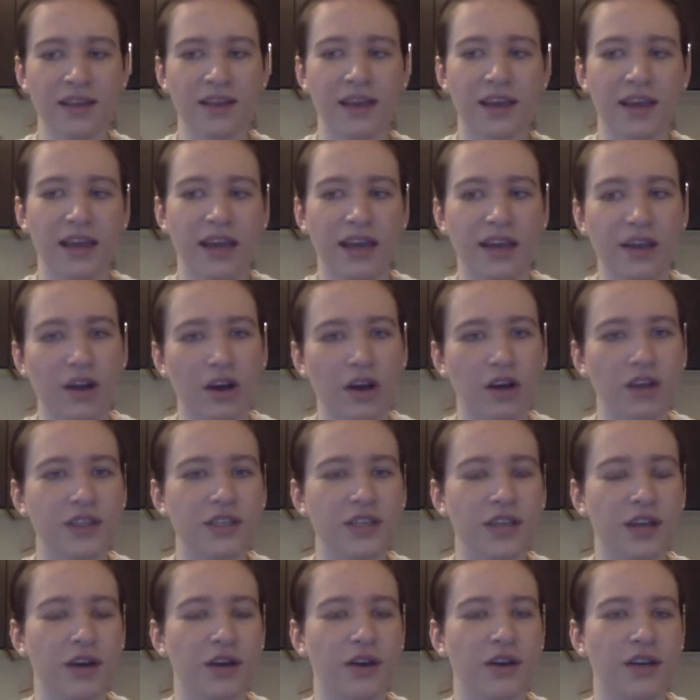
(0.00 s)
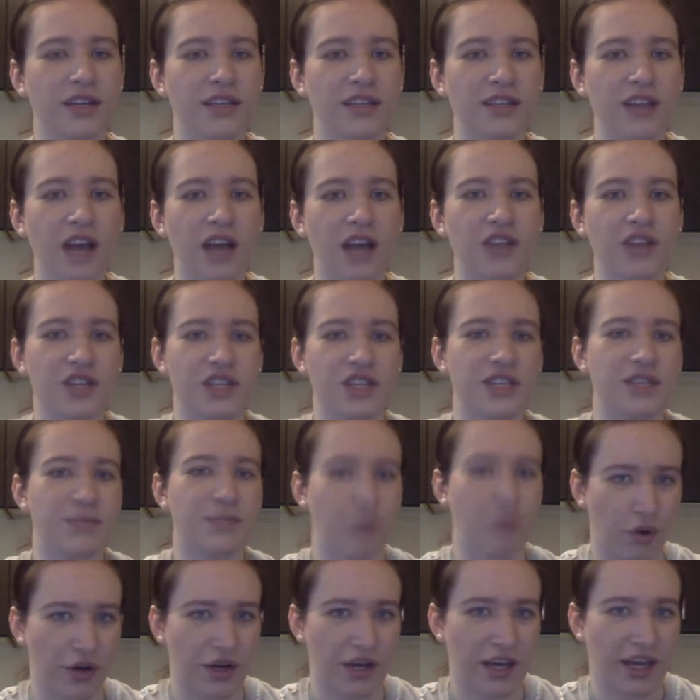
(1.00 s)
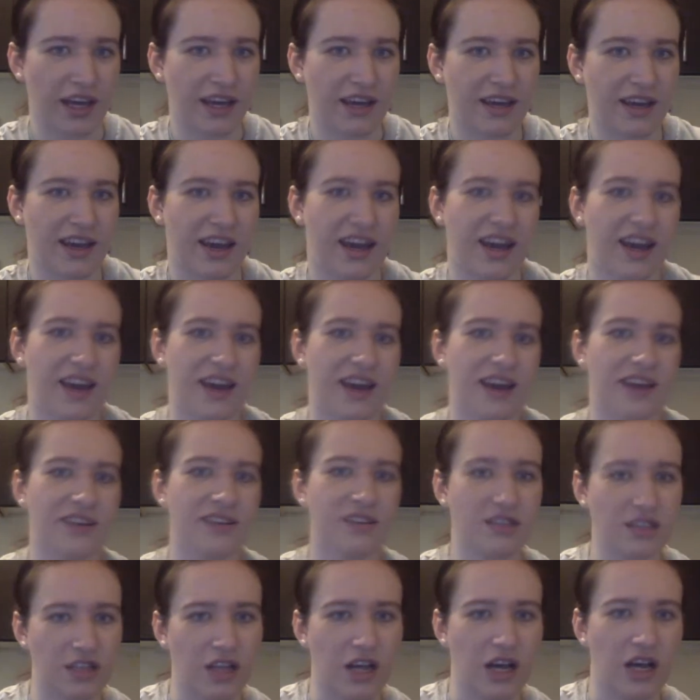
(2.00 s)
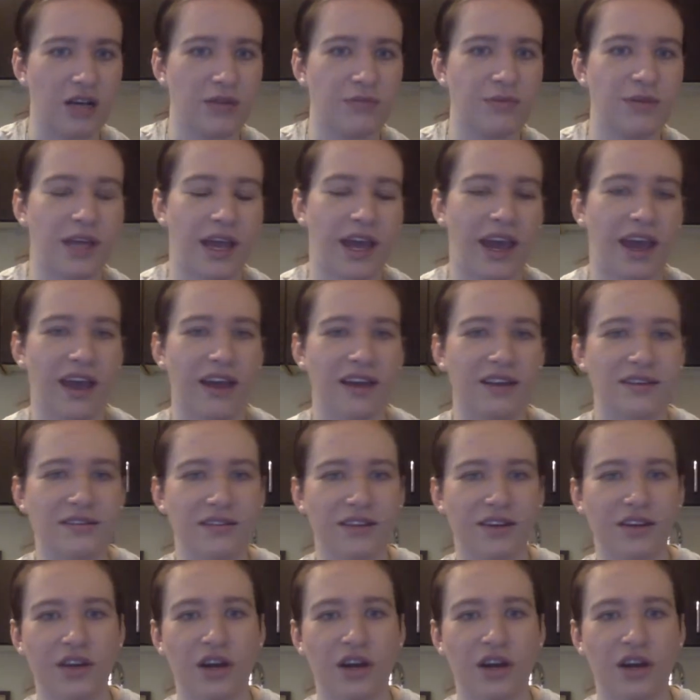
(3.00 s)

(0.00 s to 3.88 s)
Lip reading: And also, it's not just sporting and clubs and,